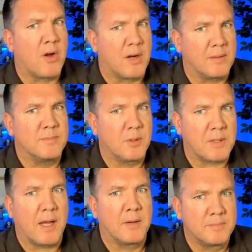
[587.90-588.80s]
long.
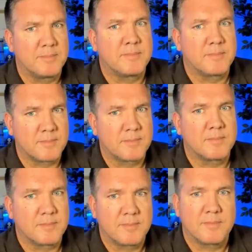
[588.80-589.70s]
Okay. Yeah,
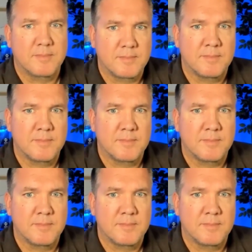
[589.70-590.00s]
I'm really